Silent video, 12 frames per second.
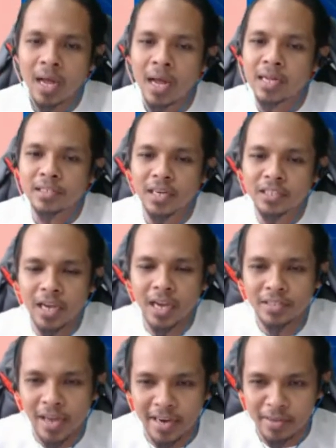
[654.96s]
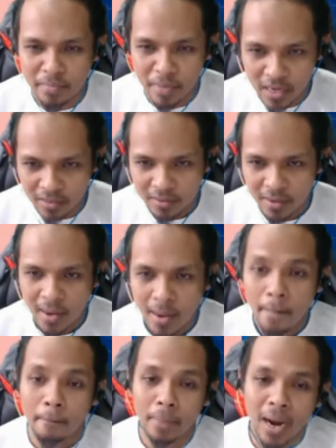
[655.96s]
such as animal,
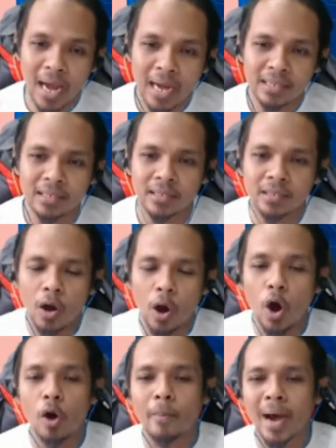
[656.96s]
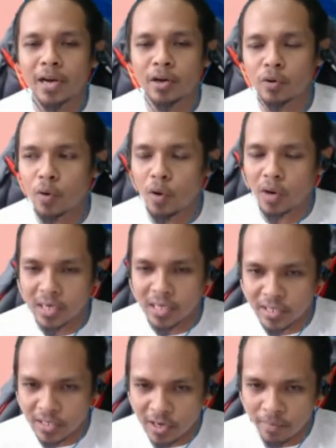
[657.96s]
plants or
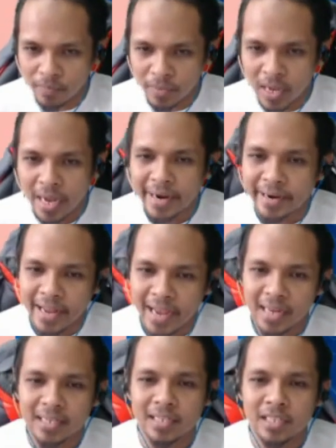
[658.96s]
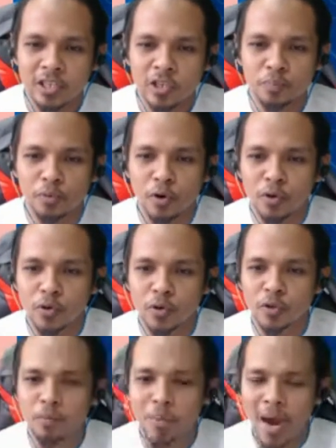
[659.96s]
microorganism that is
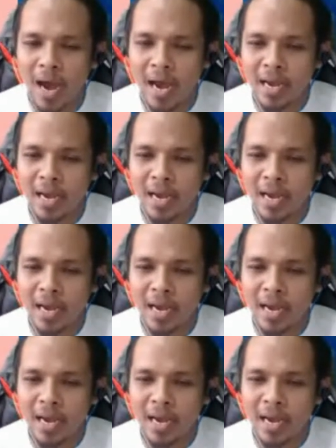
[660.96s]
produced by